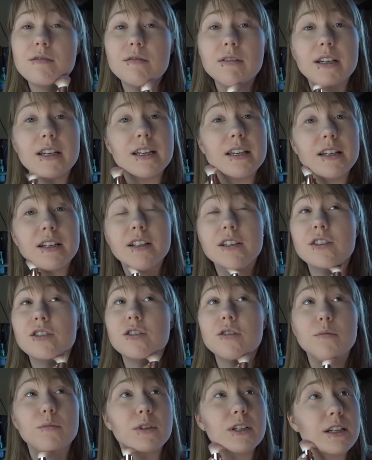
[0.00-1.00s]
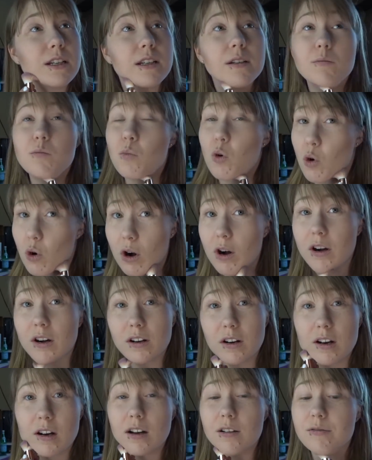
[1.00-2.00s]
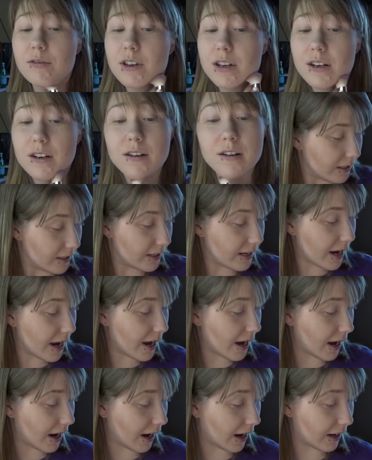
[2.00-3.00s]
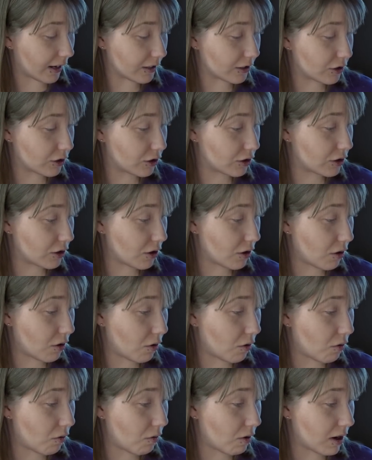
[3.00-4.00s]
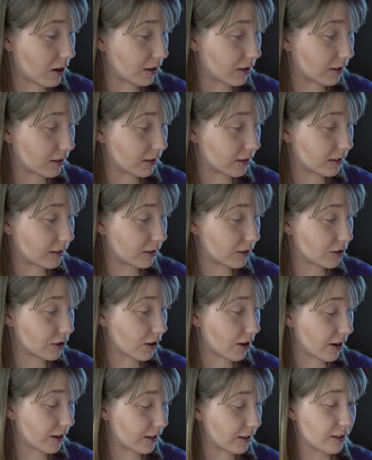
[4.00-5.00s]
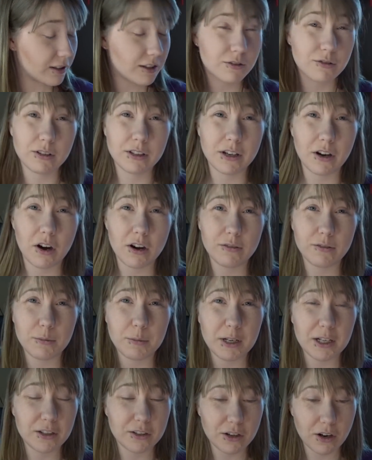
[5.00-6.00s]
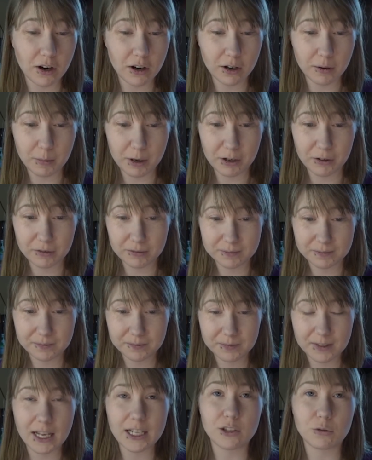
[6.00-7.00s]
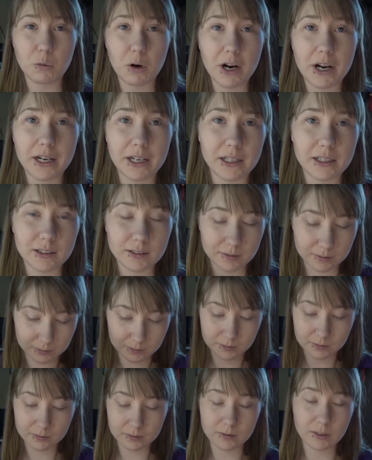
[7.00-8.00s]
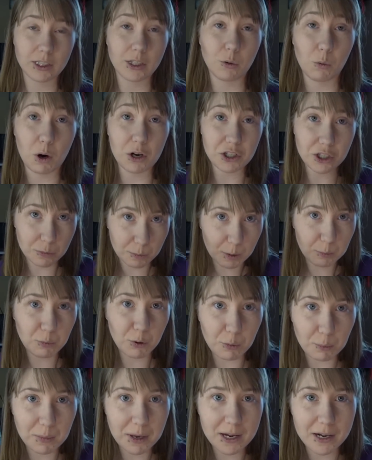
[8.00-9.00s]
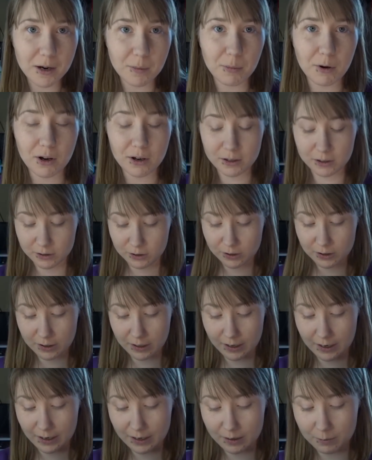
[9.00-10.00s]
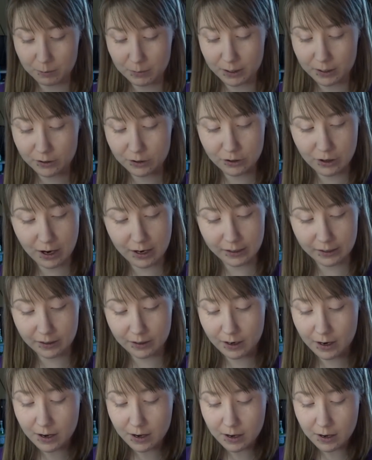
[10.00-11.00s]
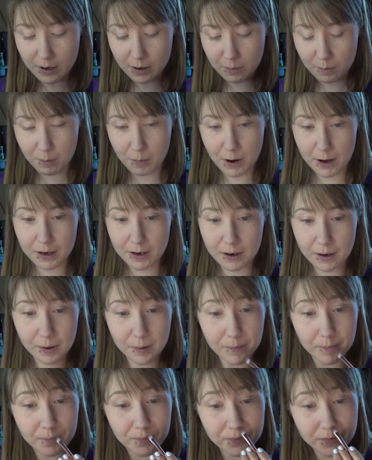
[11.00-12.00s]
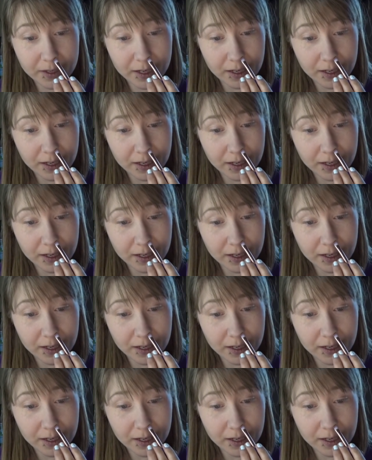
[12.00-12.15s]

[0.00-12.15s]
we consumed it more often. Yeah, so, sorry, this is really hard for me to talk about. That's why you're watching me put makeup on, so that I can be distracted. But, um,